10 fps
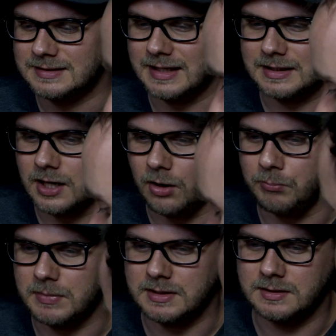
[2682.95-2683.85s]
they
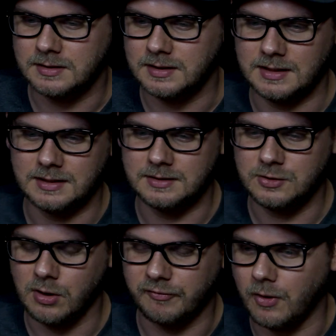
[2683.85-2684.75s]
come in
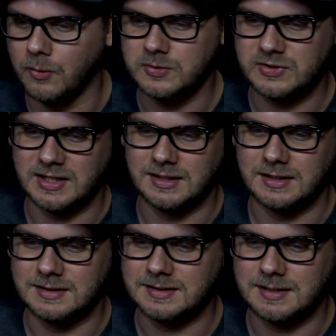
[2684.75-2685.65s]
UFOs
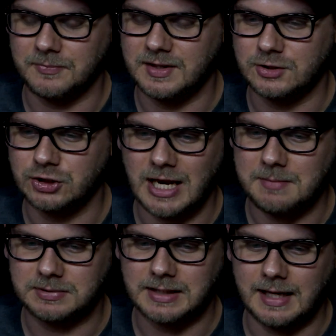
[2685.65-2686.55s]
and in something
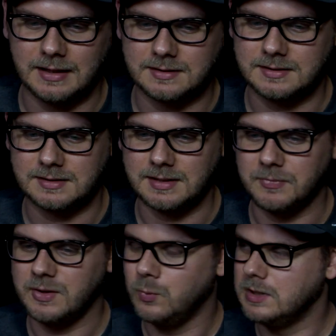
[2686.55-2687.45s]
shaped like
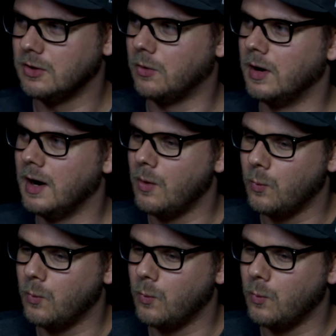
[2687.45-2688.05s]
something we know.